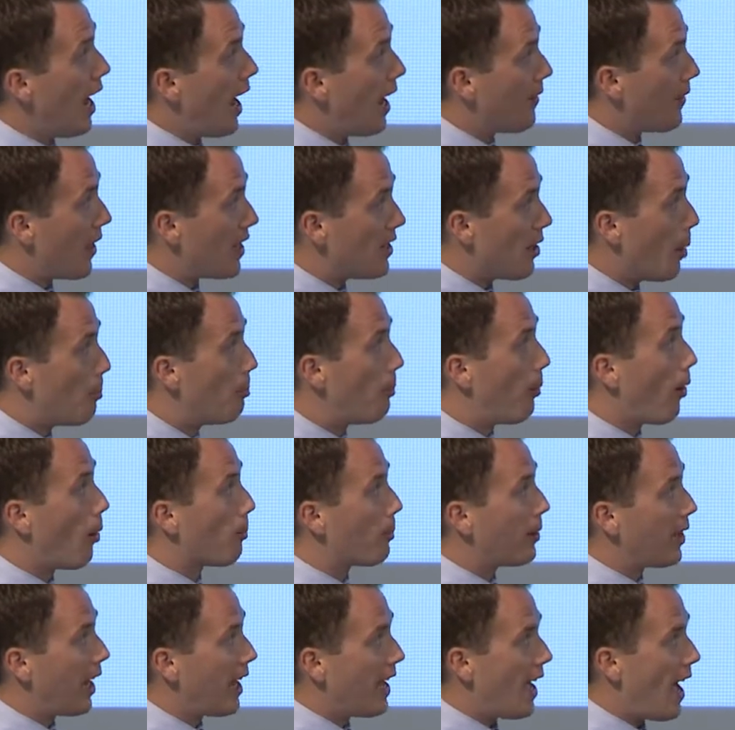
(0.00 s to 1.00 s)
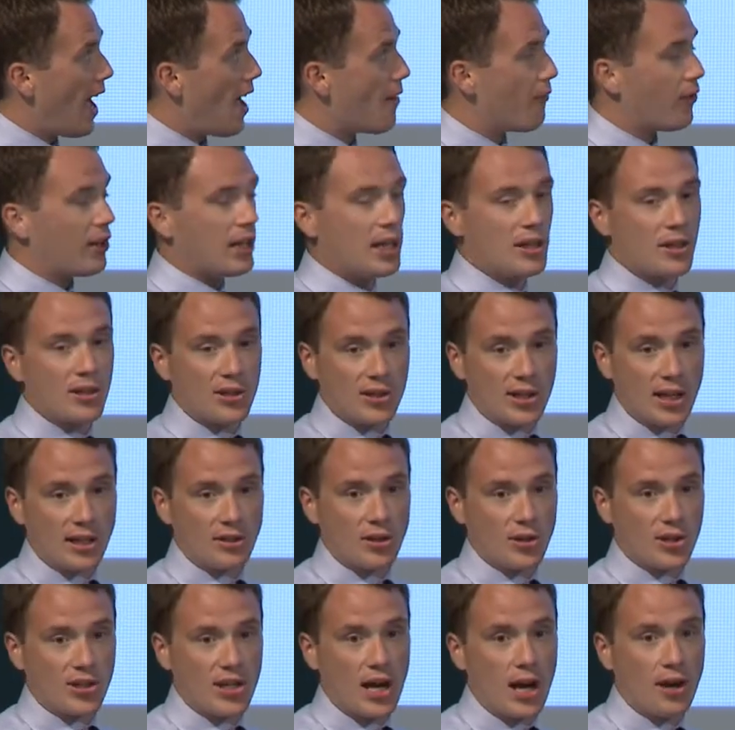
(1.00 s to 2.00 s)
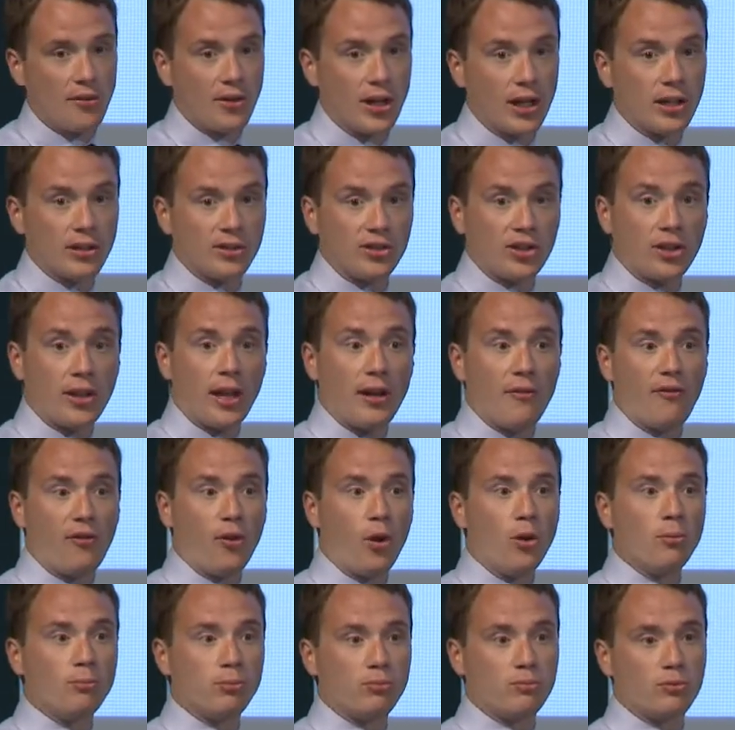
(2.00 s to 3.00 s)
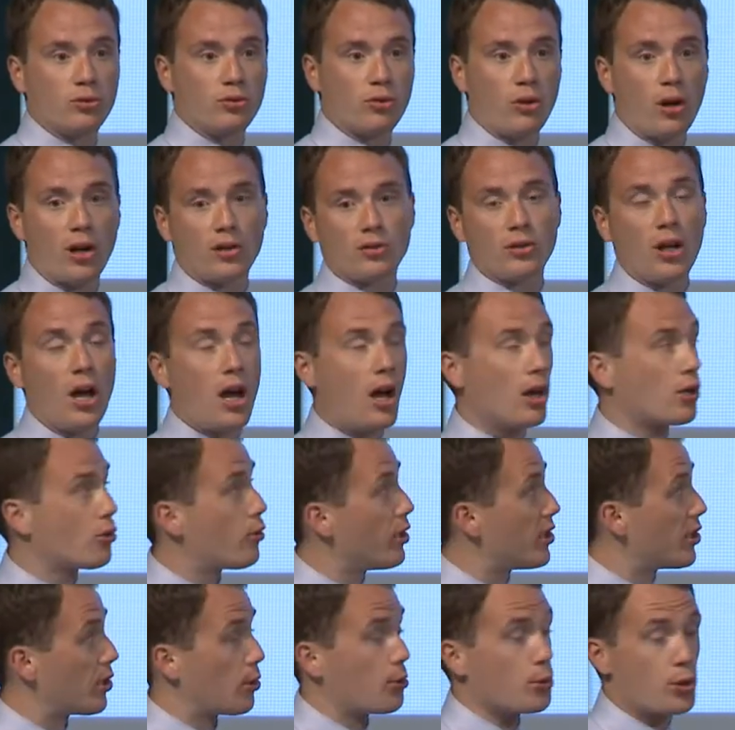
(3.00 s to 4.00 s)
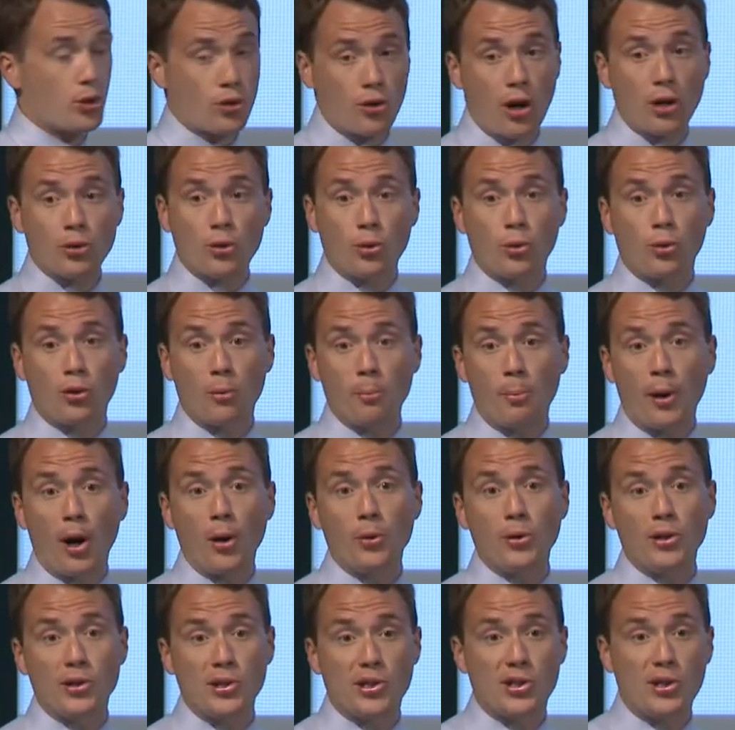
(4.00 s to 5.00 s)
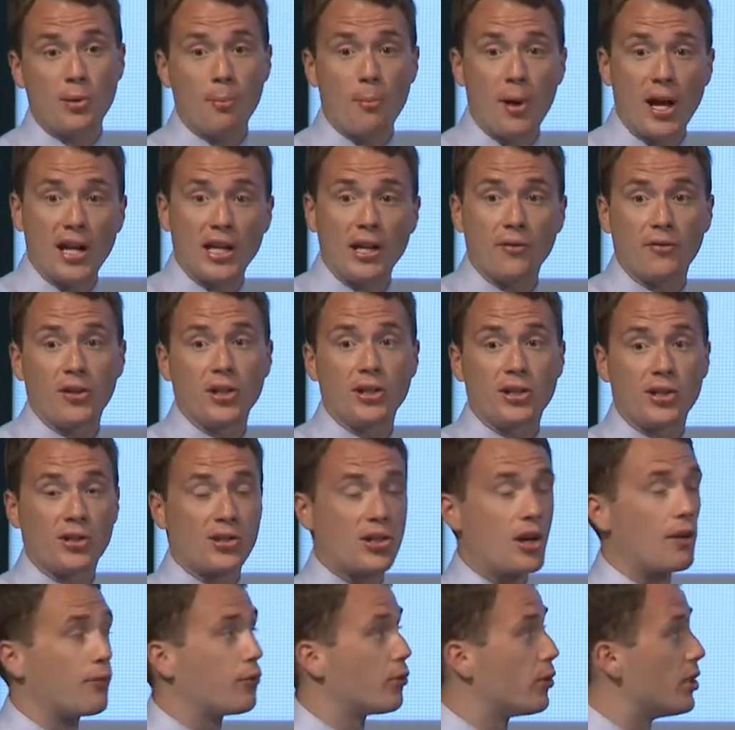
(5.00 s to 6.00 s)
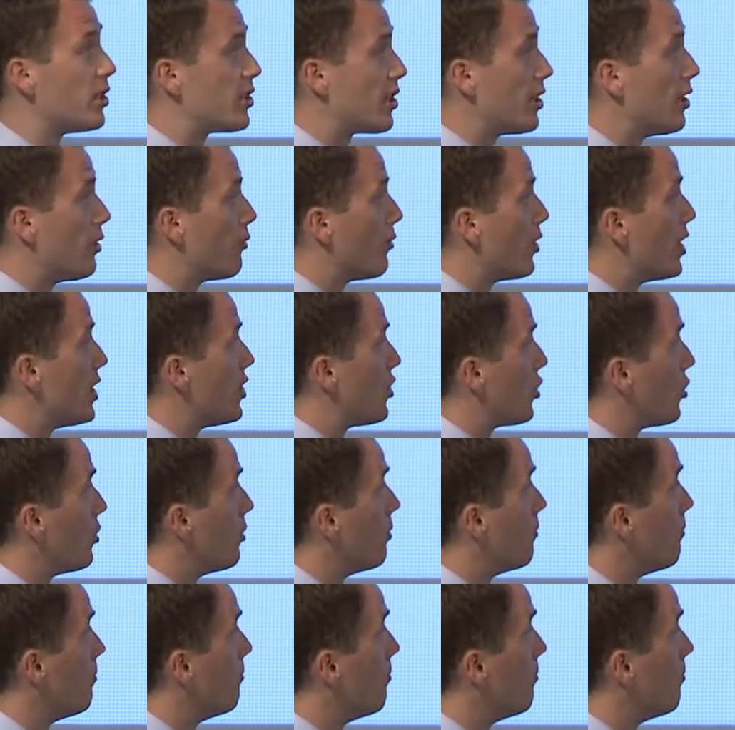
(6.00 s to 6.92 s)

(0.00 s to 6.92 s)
and they populate heavily the Cygnus area, so they form critical structural components to many of the discoveries in the region.